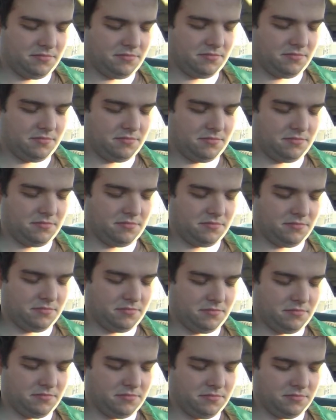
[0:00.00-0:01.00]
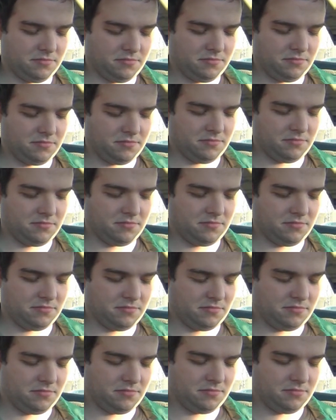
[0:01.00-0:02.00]

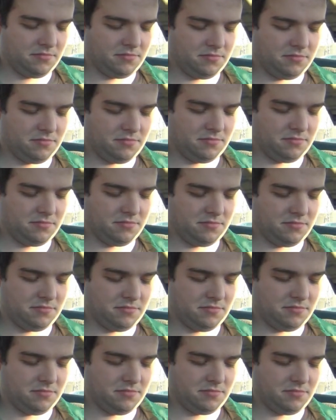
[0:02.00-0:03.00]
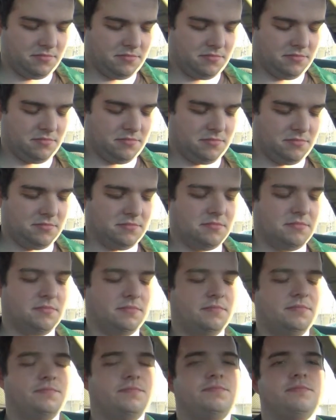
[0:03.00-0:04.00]

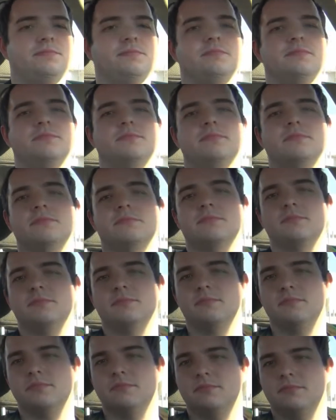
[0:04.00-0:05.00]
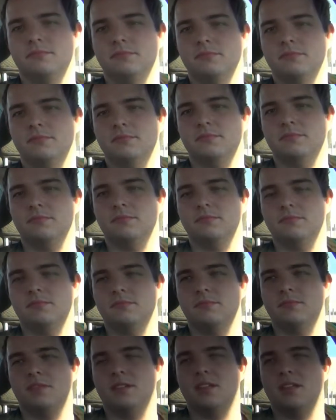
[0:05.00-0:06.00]

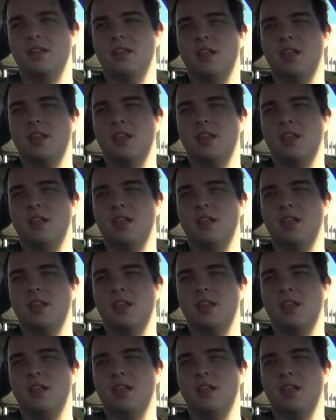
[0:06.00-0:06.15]
The person shown says nothing.